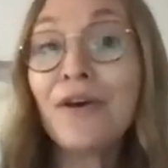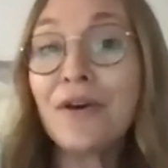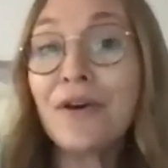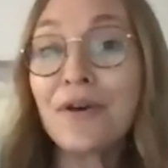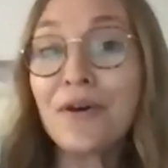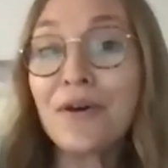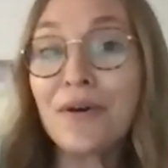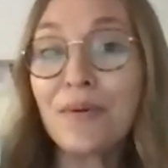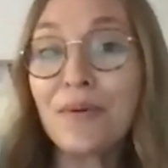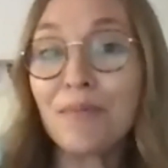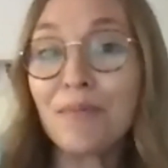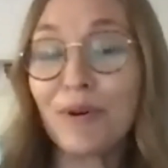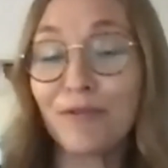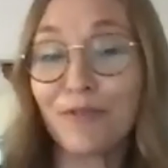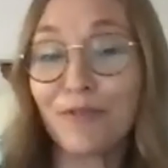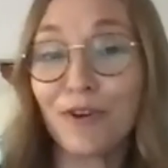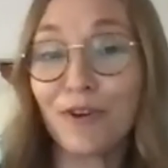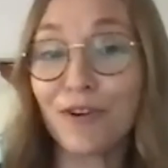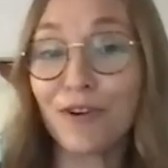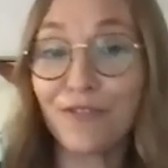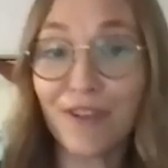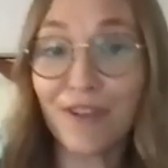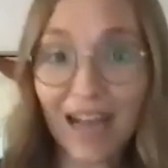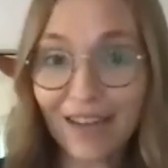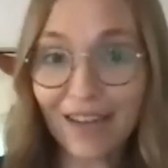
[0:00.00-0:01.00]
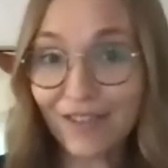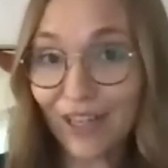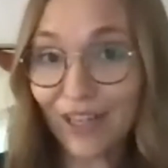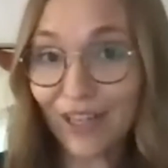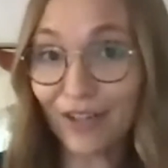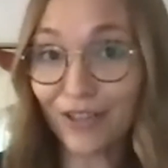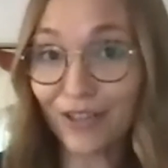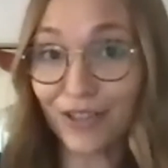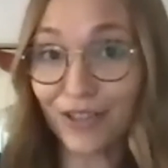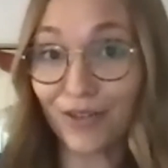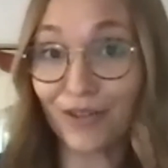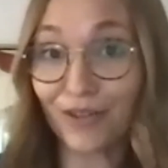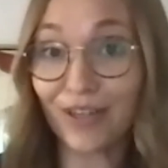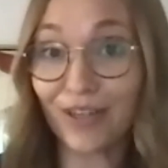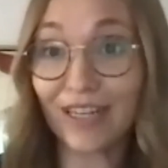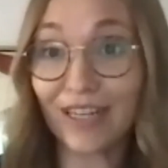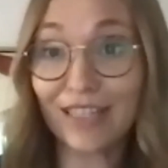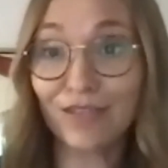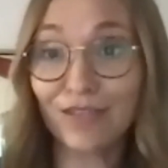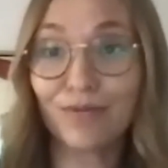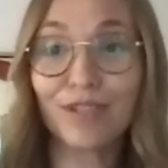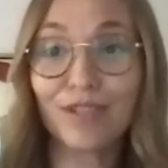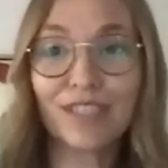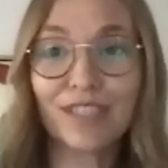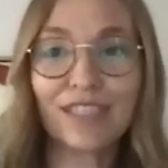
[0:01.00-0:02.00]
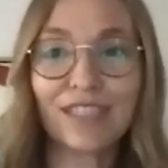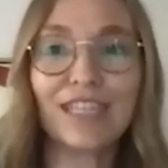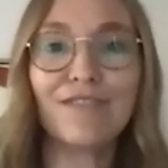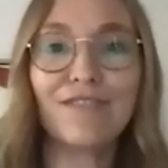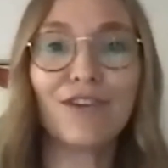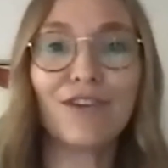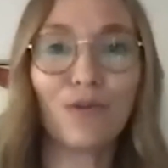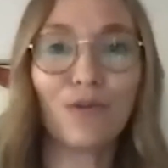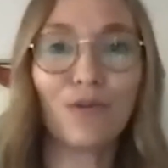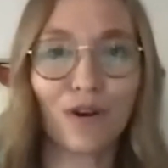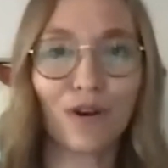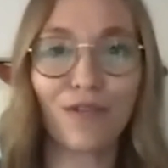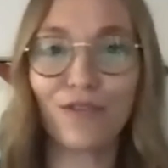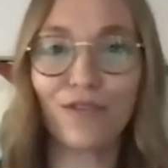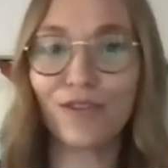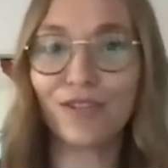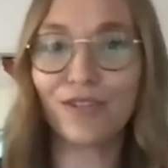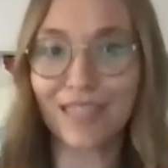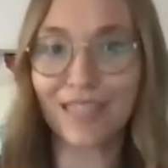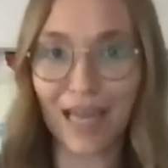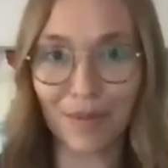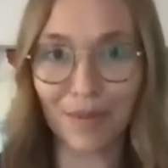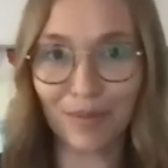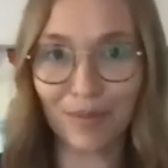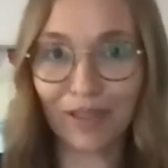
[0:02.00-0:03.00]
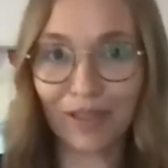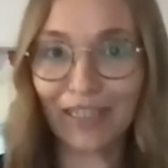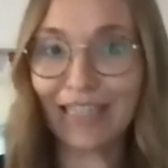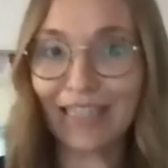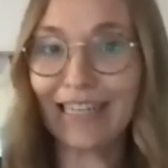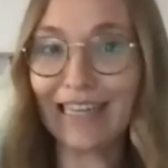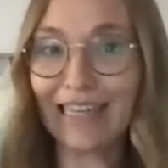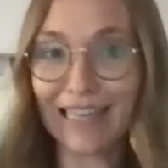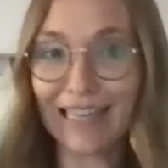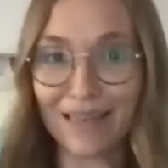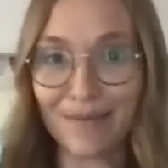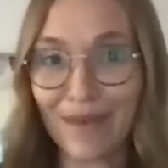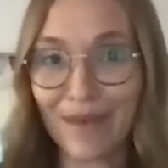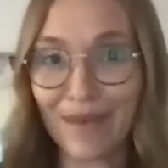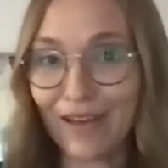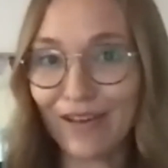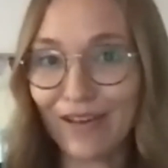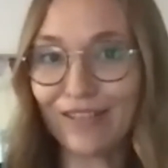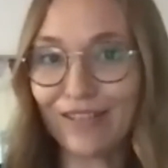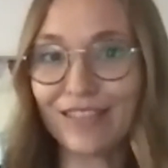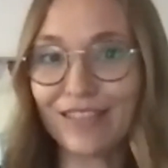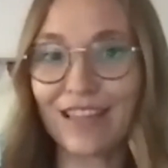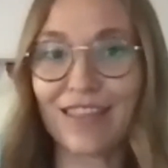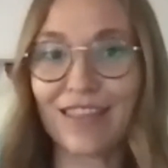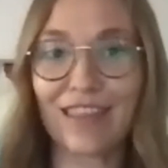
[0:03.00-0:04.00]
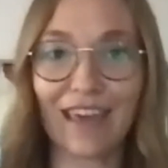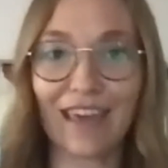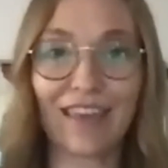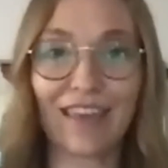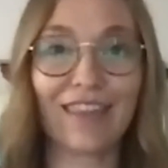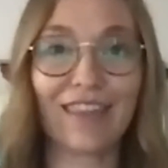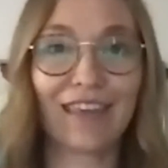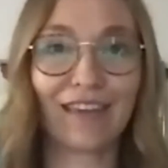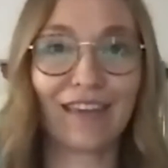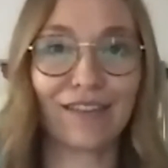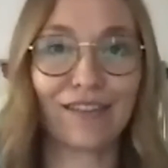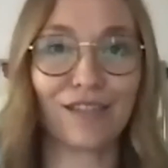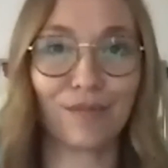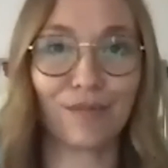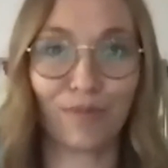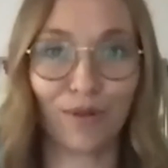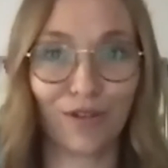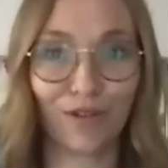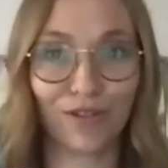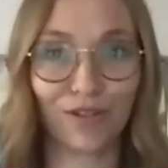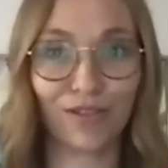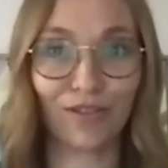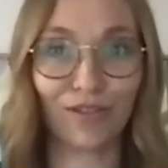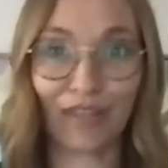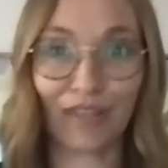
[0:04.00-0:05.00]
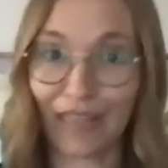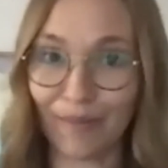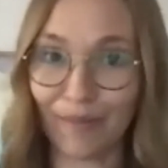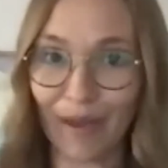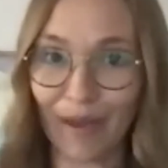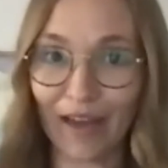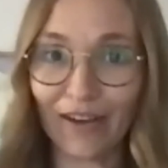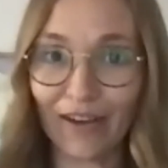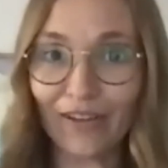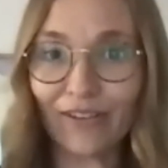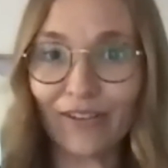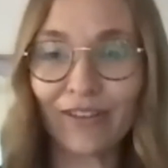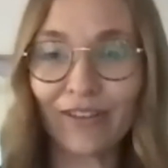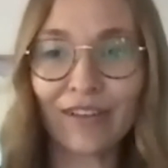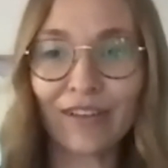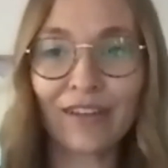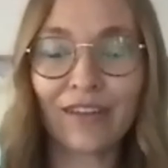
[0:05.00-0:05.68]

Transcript: But for a $5 donor, it's receiving one of those templated emails that they think is a personal email,